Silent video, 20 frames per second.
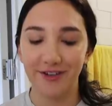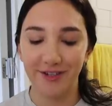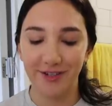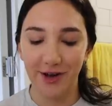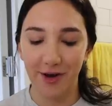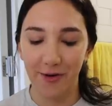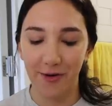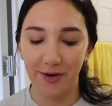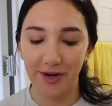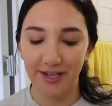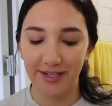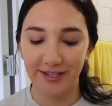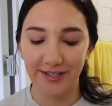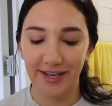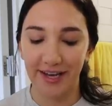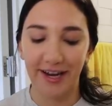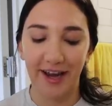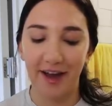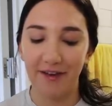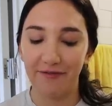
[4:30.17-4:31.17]
So it's
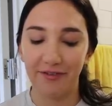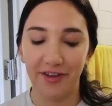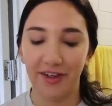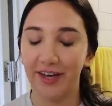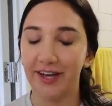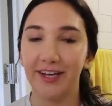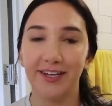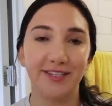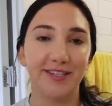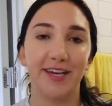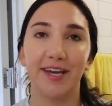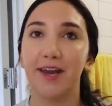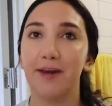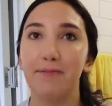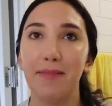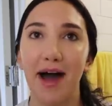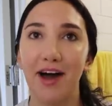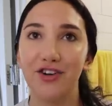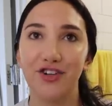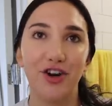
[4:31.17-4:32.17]
like, I feel like it's like an
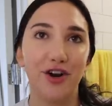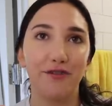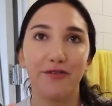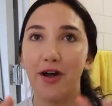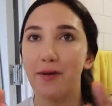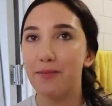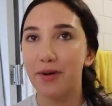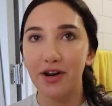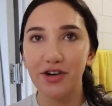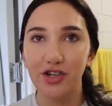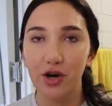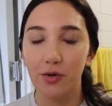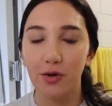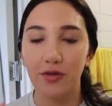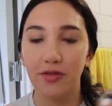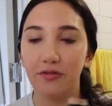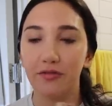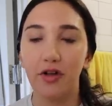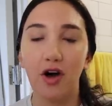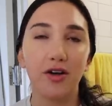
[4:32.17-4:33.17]
imaginary friend, but I show her
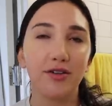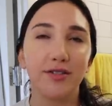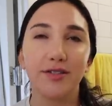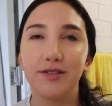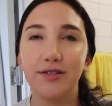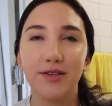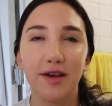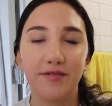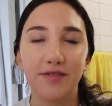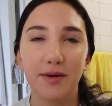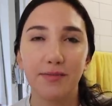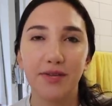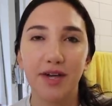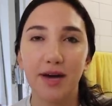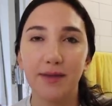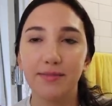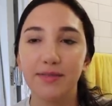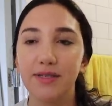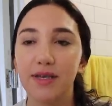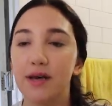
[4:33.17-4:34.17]
in the vlogs and stuff
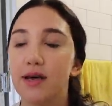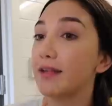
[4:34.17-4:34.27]
sometimes.